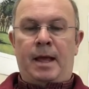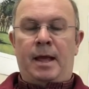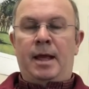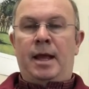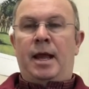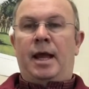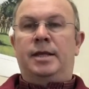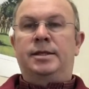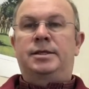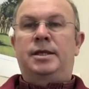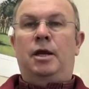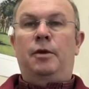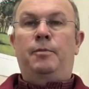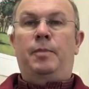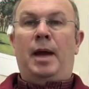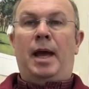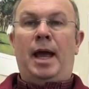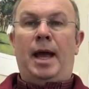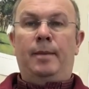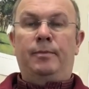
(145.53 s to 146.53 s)
And so
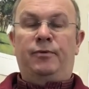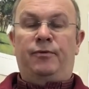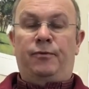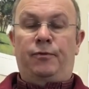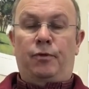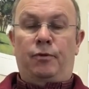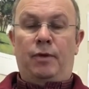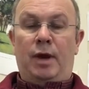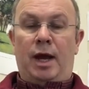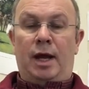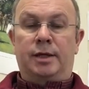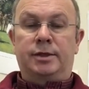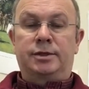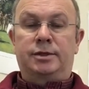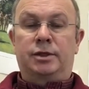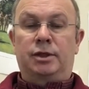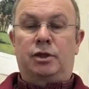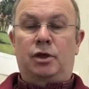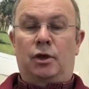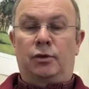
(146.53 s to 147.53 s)
perhaps for us, the
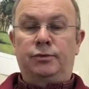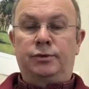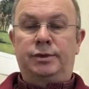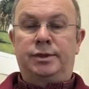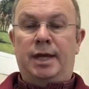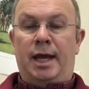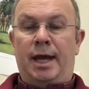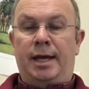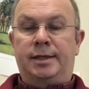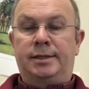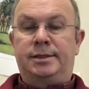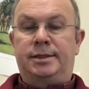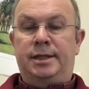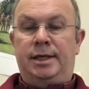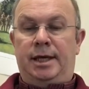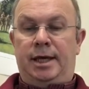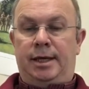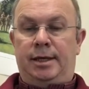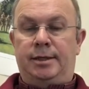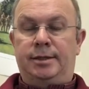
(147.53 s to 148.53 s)
context
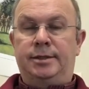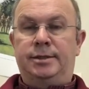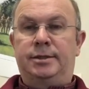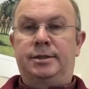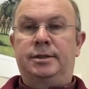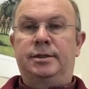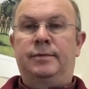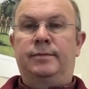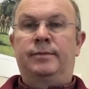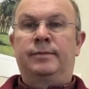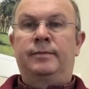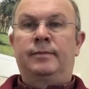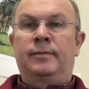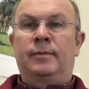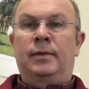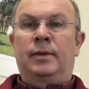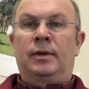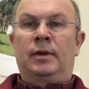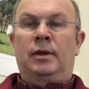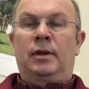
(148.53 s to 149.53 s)
is,
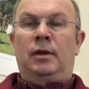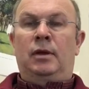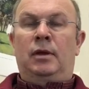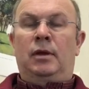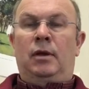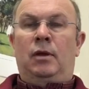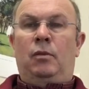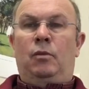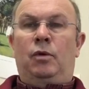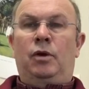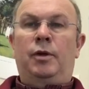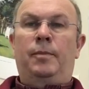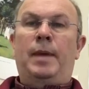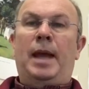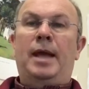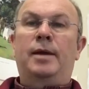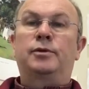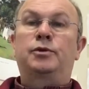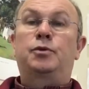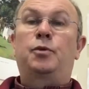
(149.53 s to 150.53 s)
what
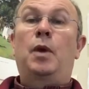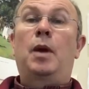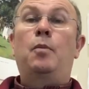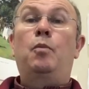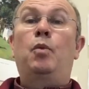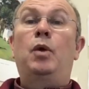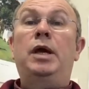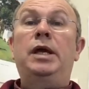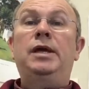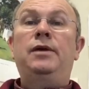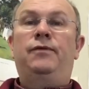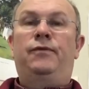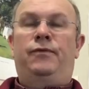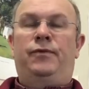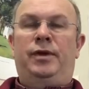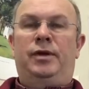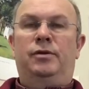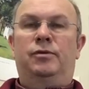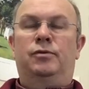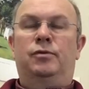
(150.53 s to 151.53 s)
about when we
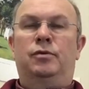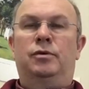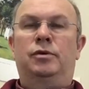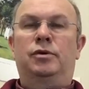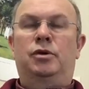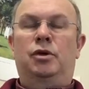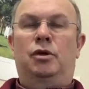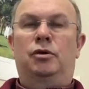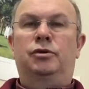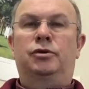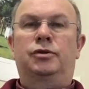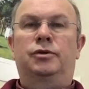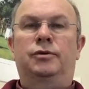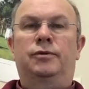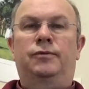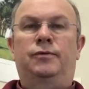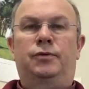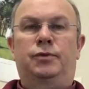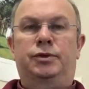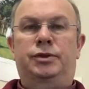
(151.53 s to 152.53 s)
feel God
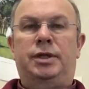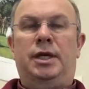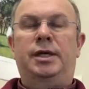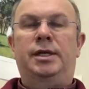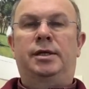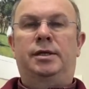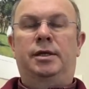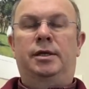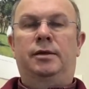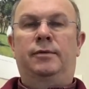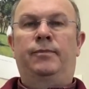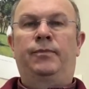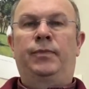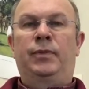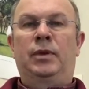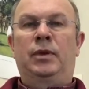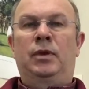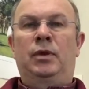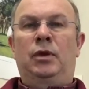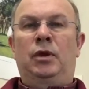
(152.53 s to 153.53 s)
forsaken?
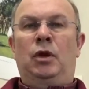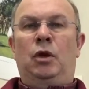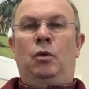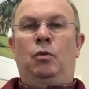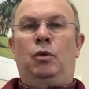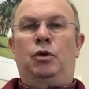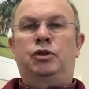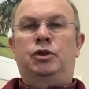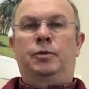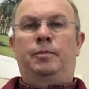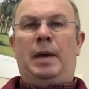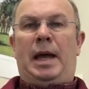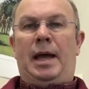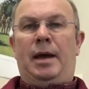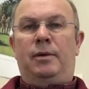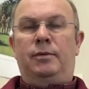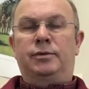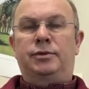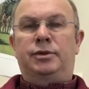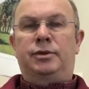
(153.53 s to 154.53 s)
What
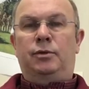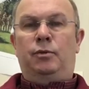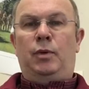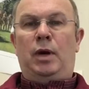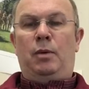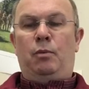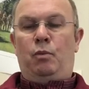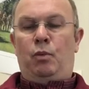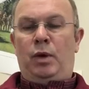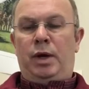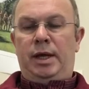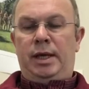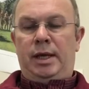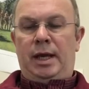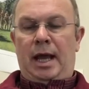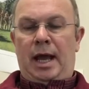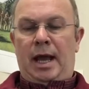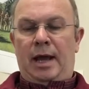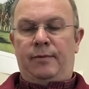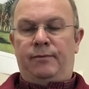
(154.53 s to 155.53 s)
about when we
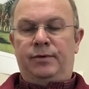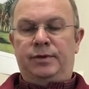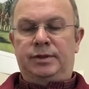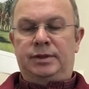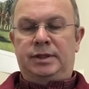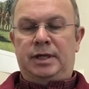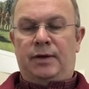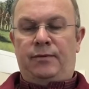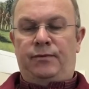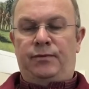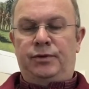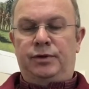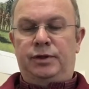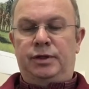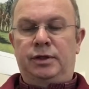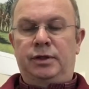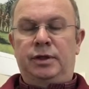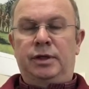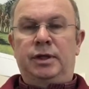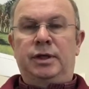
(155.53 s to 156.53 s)
have
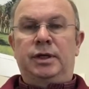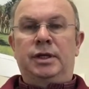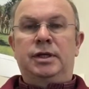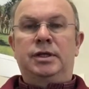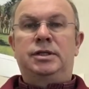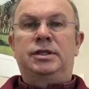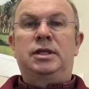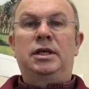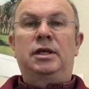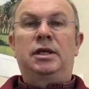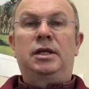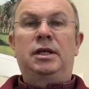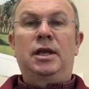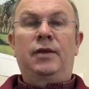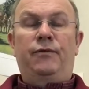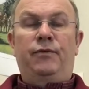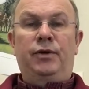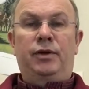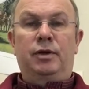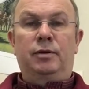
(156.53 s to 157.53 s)
suffered
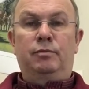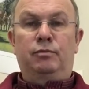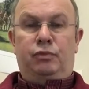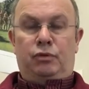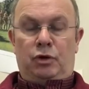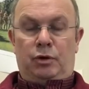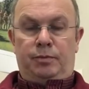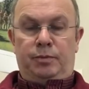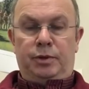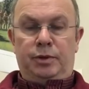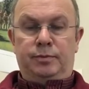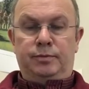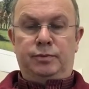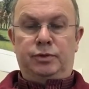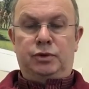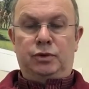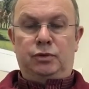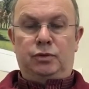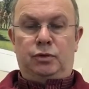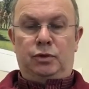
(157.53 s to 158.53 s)
significant problems
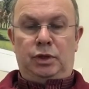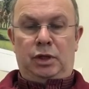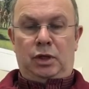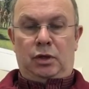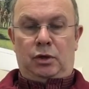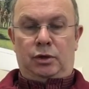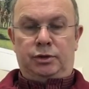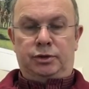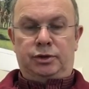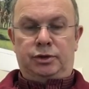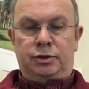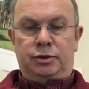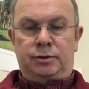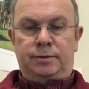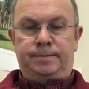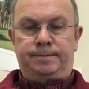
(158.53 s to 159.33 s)
or loss?